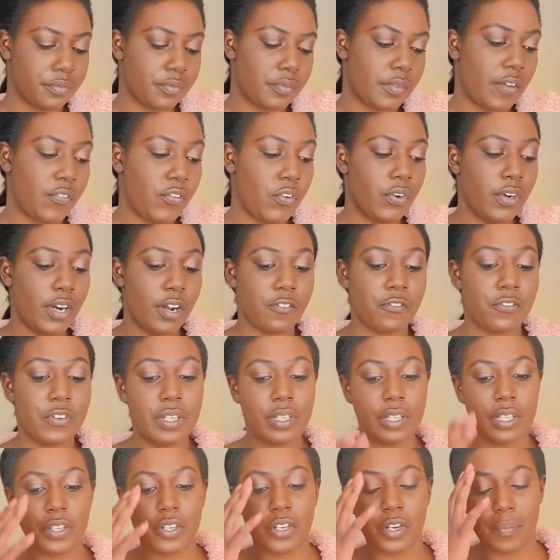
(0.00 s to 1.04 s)
If you're not
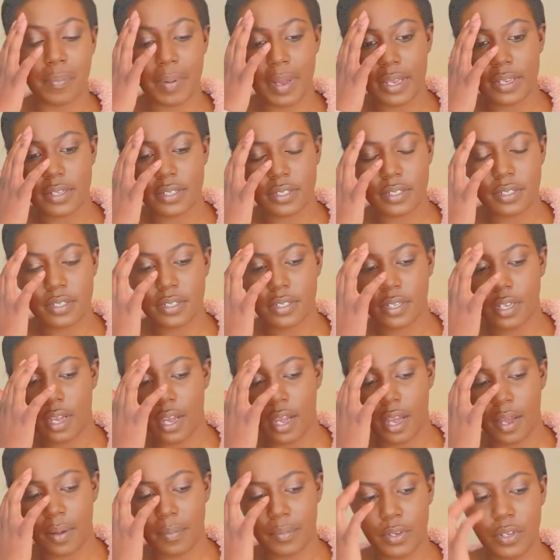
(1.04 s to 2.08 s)
feeling your best,
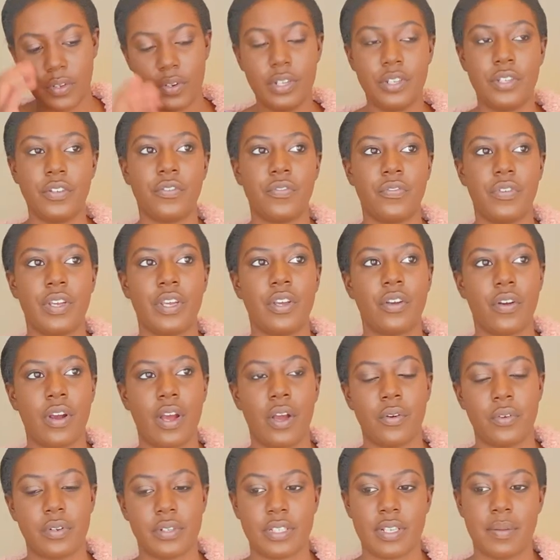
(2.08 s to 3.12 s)
you need to figure
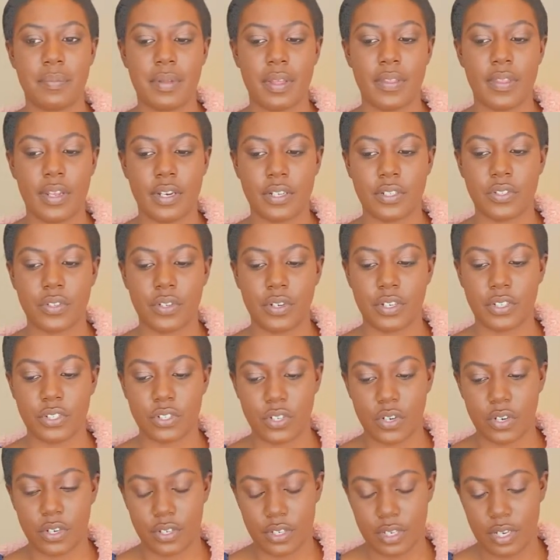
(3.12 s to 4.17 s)
out something that is going to
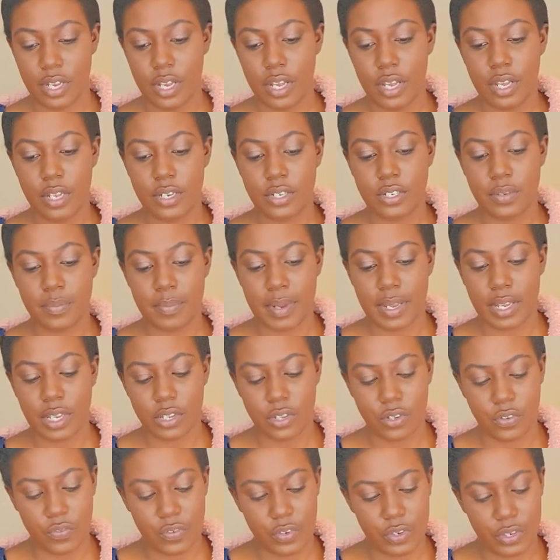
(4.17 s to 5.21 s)
start to make
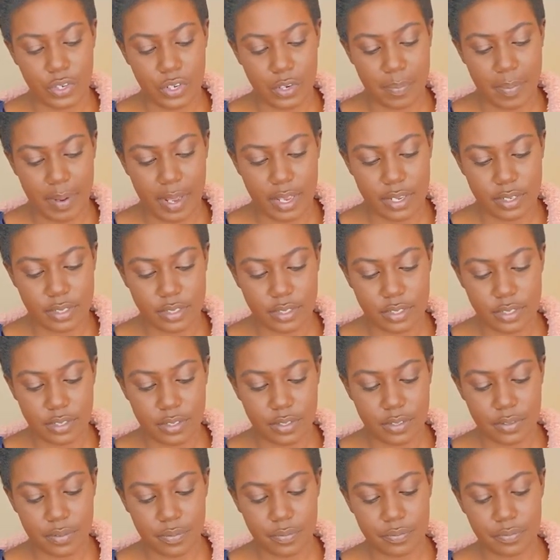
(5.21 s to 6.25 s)
you feel your best.
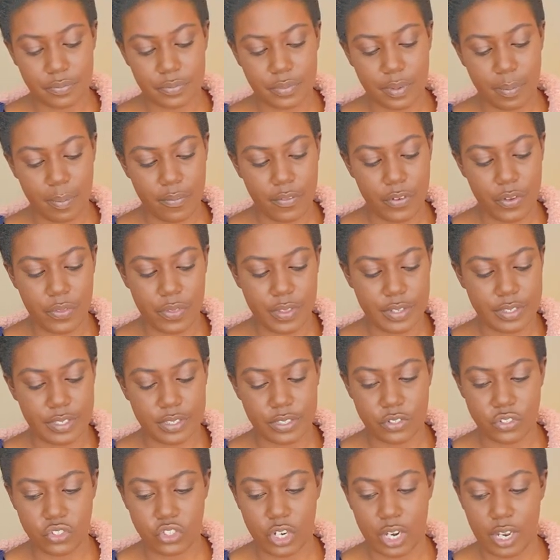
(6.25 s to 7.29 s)
Some of you, this
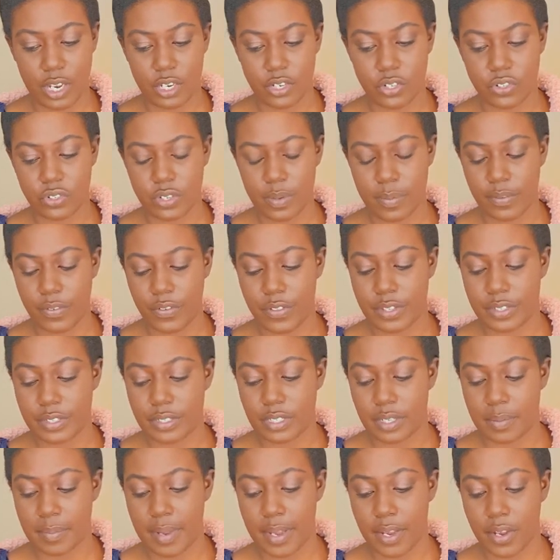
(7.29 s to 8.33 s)
is change. Some of you, this
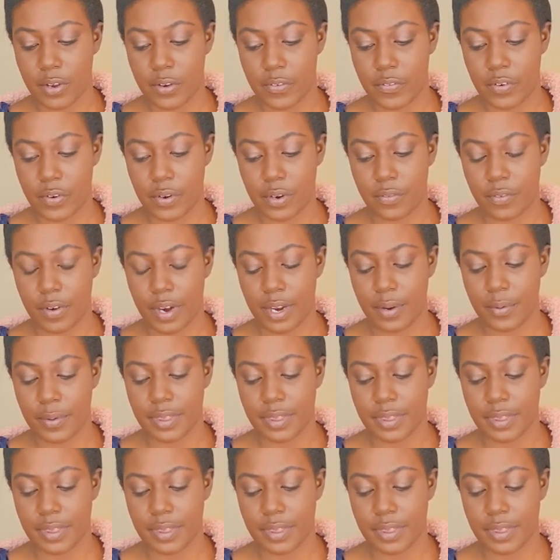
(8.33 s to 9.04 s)
is a makeover, right?